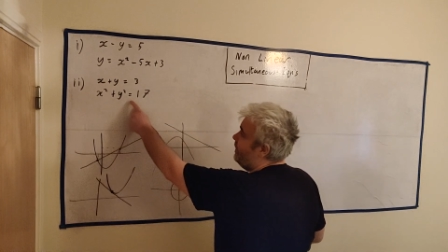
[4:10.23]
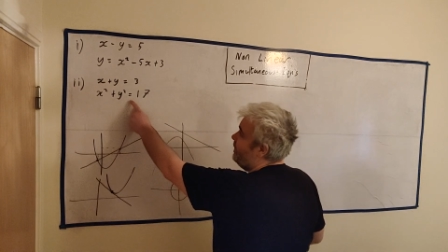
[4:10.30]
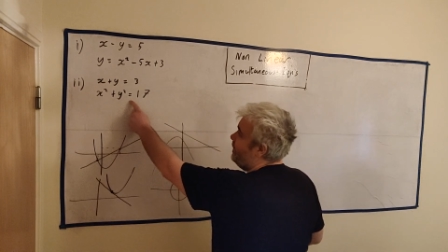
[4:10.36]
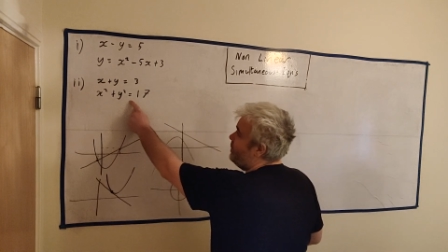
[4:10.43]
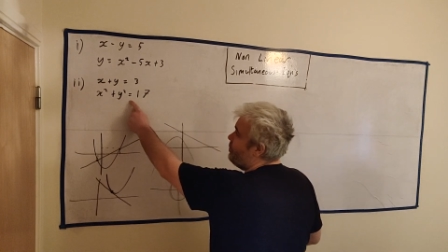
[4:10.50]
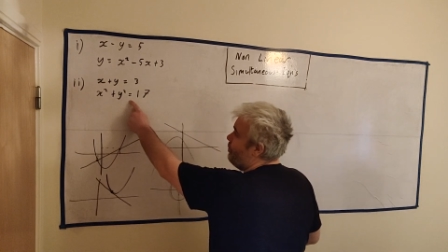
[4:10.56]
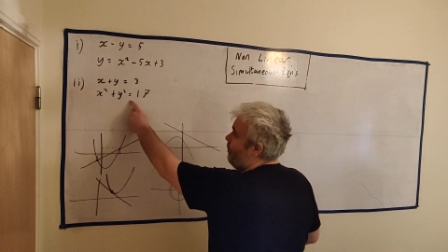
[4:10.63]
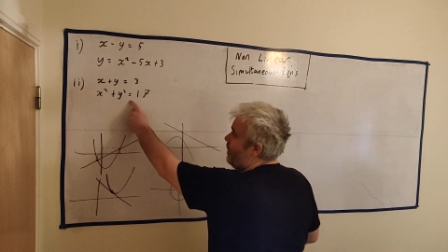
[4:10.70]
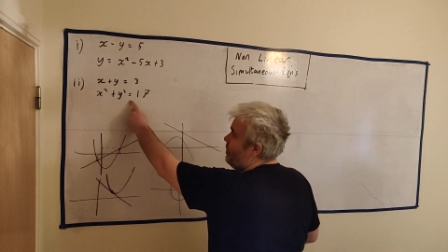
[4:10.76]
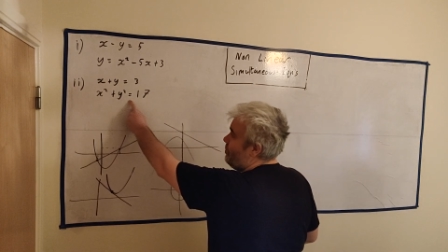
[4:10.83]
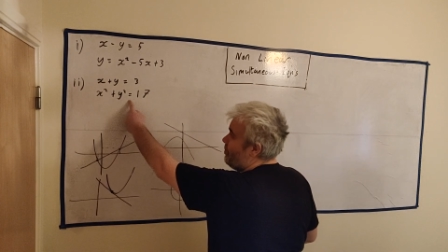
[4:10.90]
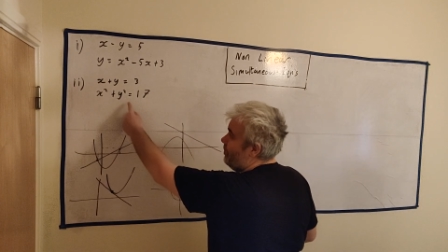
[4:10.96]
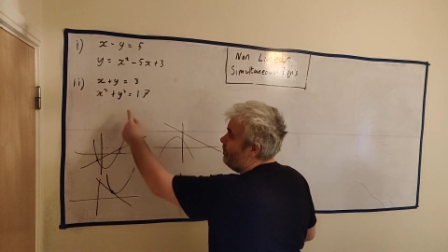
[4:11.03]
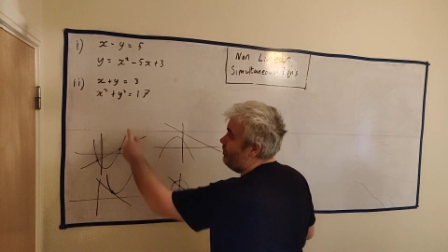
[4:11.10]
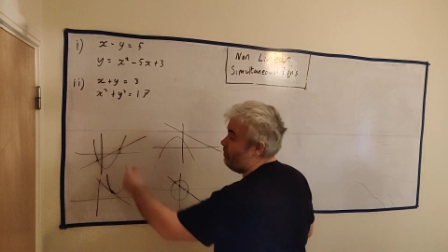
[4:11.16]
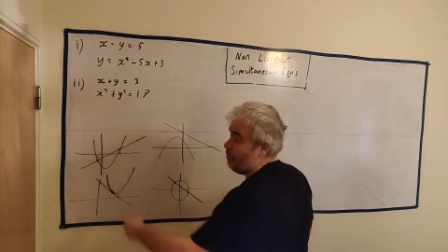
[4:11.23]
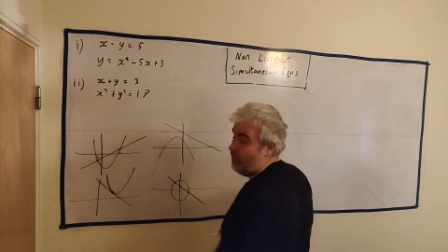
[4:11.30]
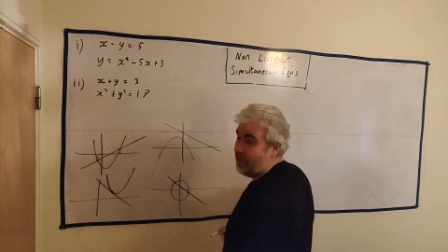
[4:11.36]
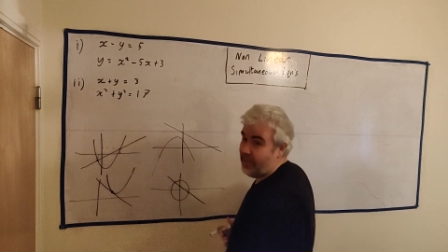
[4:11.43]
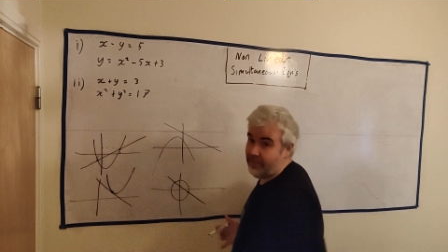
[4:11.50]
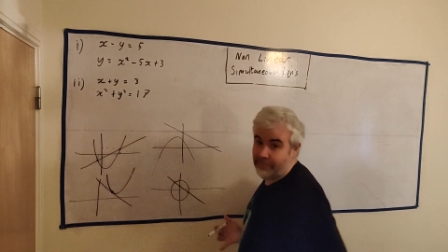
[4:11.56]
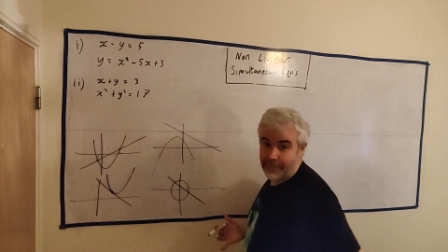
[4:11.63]
This question will
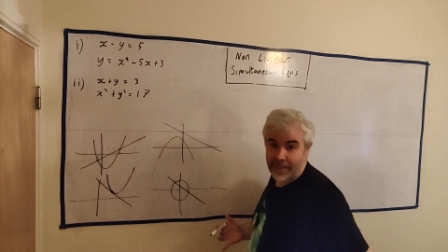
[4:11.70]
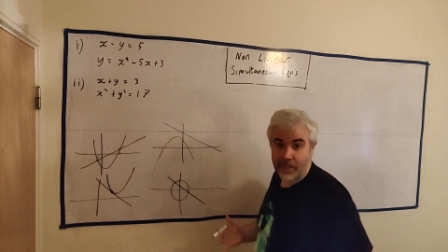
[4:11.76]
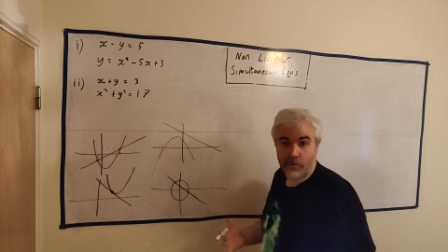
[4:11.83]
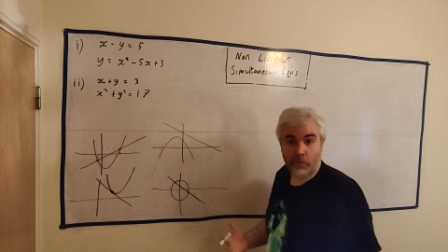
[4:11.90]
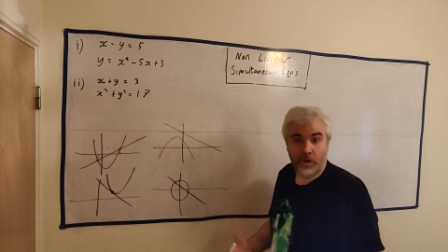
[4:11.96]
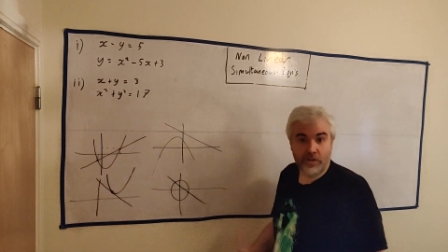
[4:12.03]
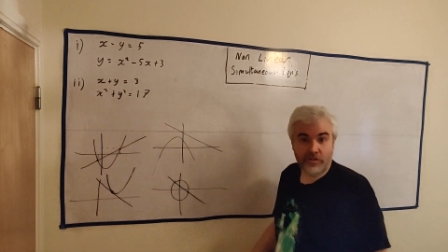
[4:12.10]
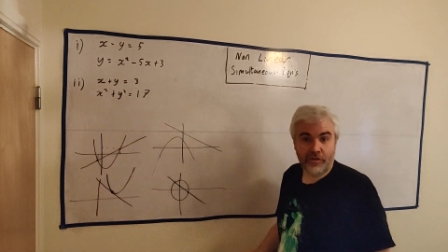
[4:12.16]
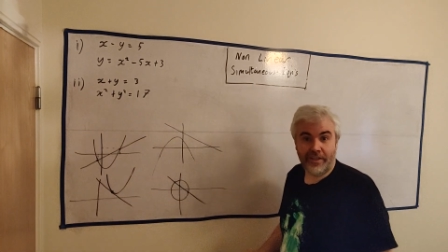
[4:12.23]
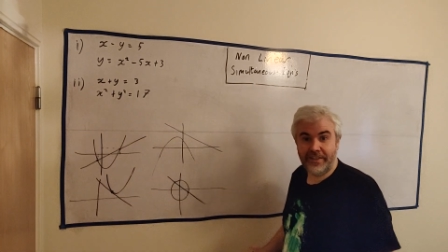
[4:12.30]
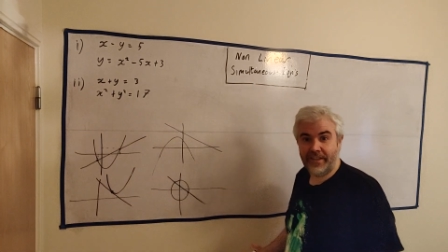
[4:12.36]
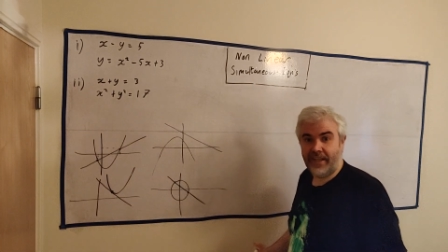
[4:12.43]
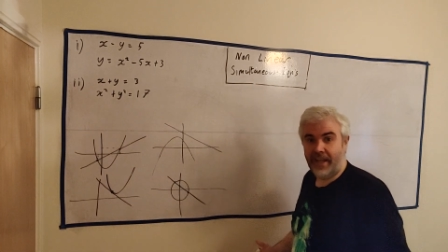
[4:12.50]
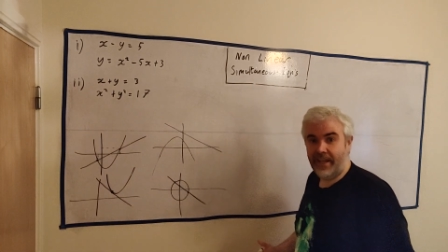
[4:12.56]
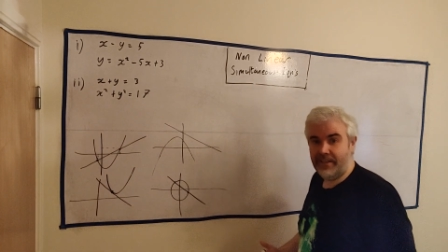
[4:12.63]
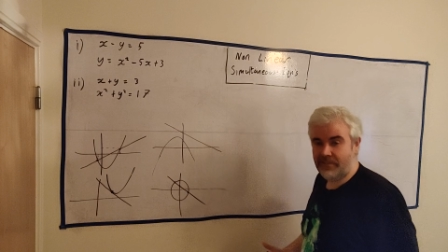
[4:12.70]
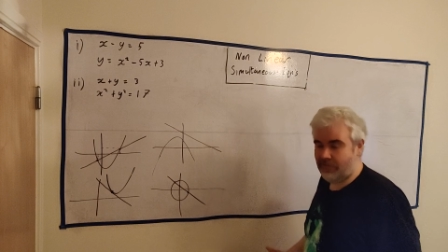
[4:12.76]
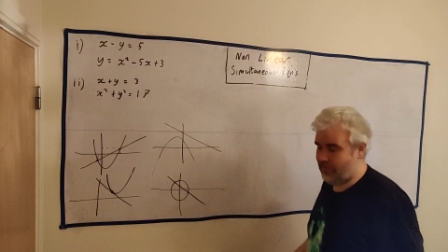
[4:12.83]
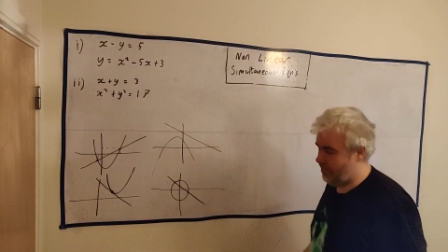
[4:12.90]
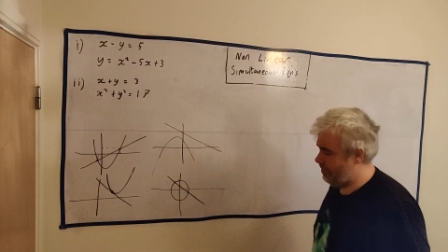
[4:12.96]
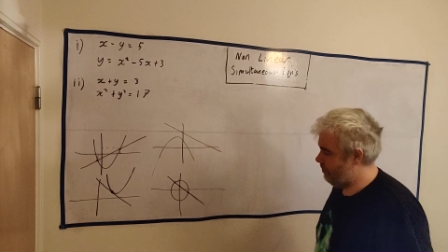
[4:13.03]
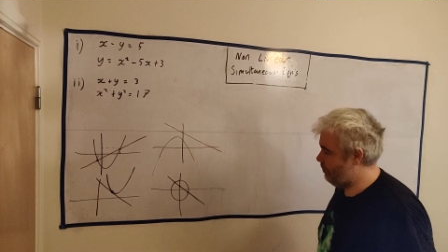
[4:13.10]
give me a quadratic answer.